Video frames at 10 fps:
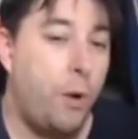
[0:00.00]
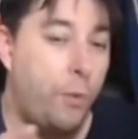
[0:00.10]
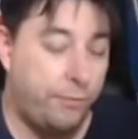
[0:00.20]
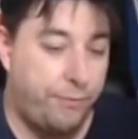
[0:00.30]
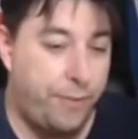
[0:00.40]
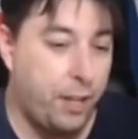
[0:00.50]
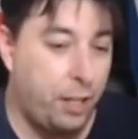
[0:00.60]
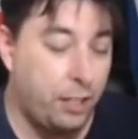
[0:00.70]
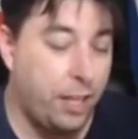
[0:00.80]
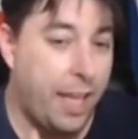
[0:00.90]
with
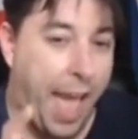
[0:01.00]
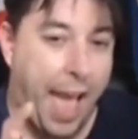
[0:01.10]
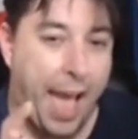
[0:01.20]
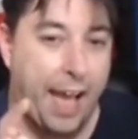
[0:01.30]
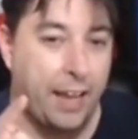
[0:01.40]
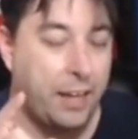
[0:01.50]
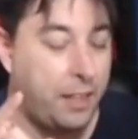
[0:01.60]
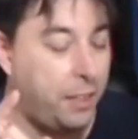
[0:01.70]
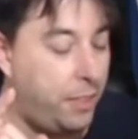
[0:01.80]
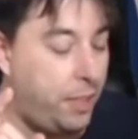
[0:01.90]
Phil and
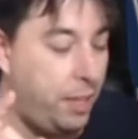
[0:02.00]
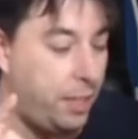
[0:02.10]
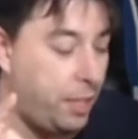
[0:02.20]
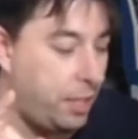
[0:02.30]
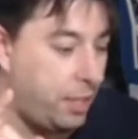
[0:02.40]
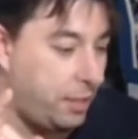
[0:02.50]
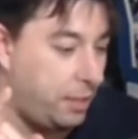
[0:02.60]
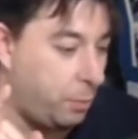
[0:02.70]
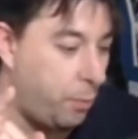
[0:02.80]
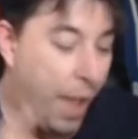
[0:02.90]
the the
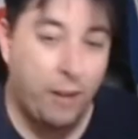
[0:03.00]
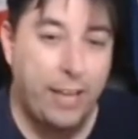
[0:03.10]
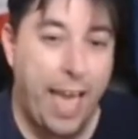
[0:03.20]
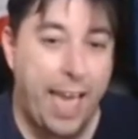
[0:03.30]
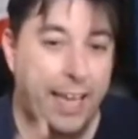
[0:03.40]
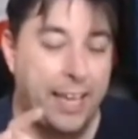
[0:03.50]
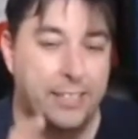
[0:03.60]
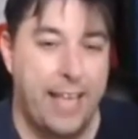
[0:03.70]
the whale gang it's